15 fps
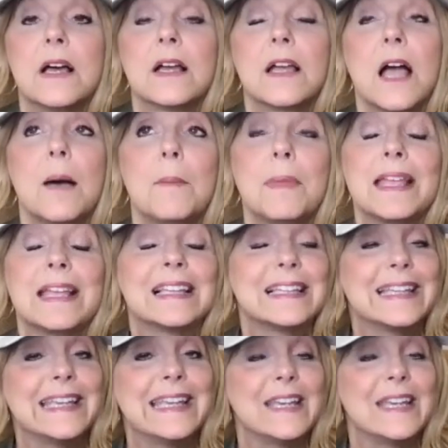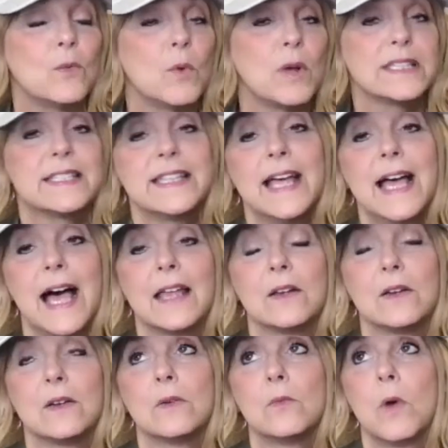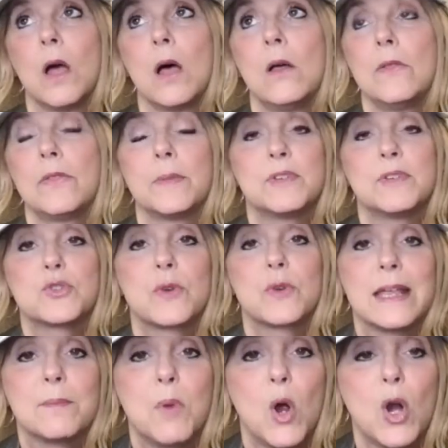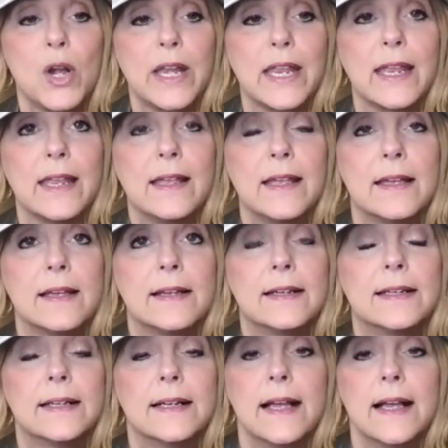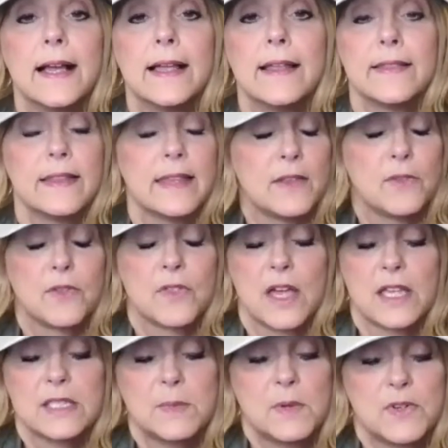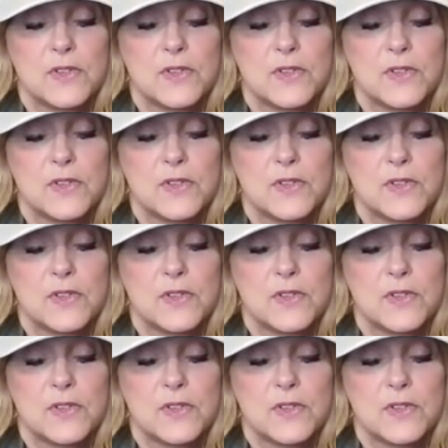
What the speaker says: Coming clean, what's that? Well, the betraying party, either the husband